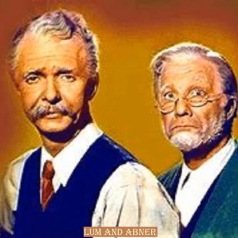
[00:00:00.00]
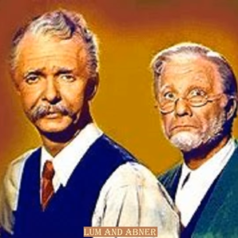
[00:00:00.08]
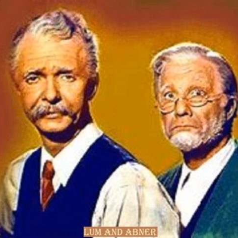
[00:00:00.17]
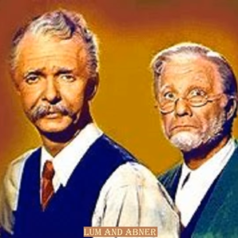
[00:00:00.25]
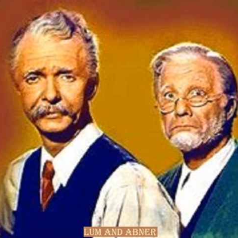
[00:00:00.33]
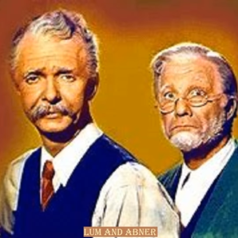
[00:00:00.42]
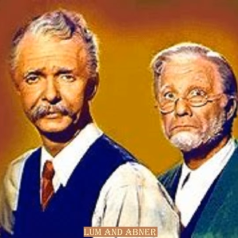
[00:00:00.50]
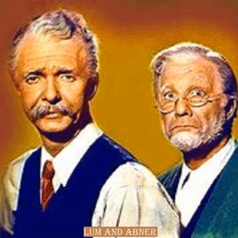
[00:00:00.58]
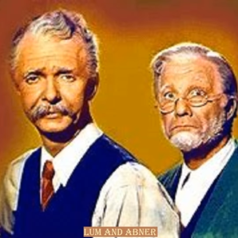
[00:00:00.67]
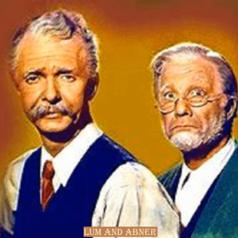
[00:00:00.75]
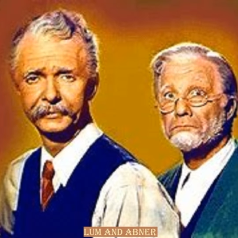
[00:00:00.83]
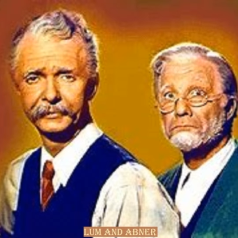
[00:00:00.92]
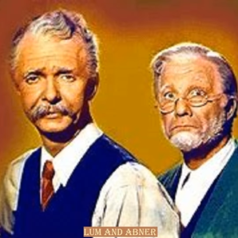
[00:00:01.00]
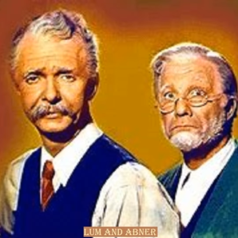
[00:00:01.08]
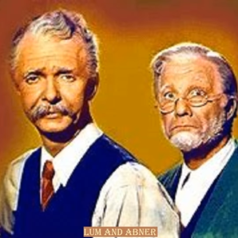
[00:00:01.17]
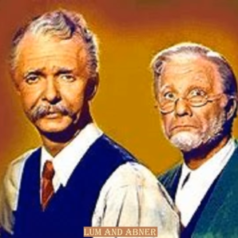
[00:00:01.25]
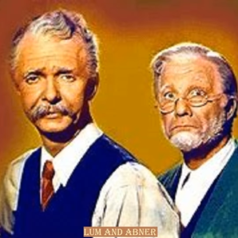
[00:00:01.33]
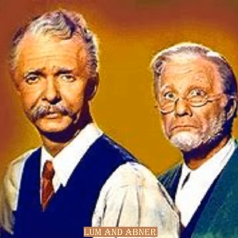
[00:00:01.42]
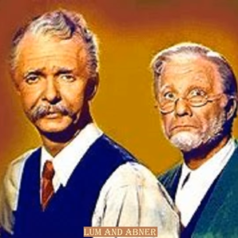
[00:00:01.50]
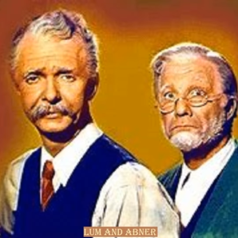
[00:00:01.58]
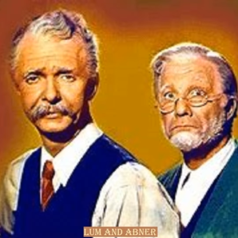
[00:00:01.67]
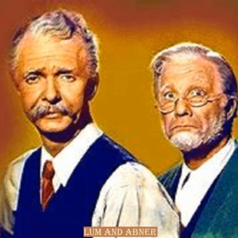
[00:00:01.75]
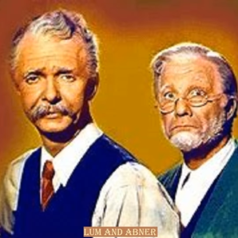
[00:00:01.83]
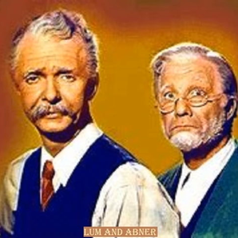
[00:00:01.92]

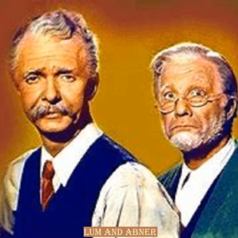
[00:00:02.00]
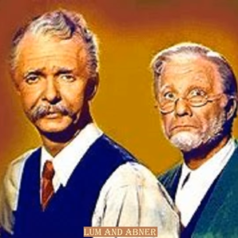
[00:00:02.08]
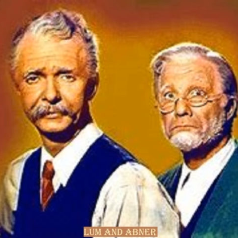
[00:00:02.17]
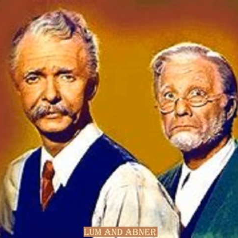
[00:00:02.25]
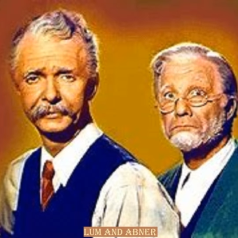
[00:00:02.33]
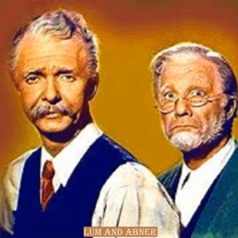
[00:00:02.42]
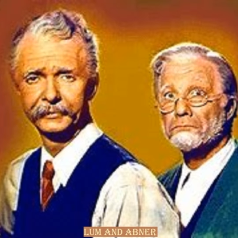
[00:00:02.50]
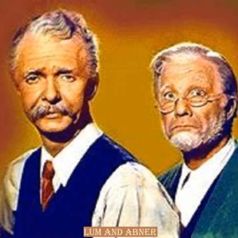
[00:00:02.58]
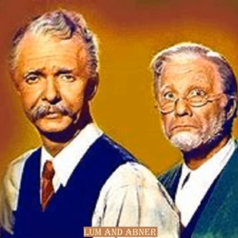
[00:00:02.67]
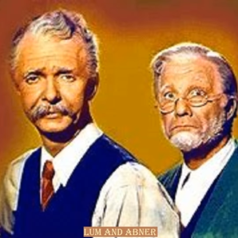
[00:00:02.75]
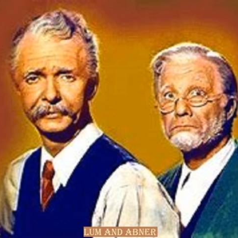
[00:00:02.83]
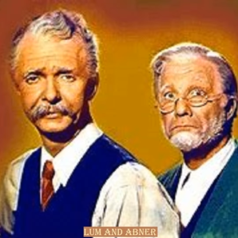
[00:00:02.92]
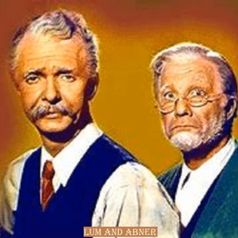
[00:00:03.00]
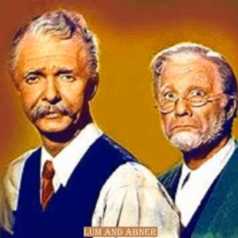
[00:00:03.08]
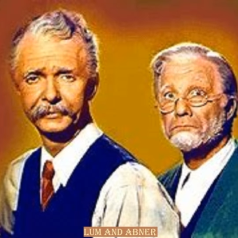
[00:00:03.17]
(no one is talking)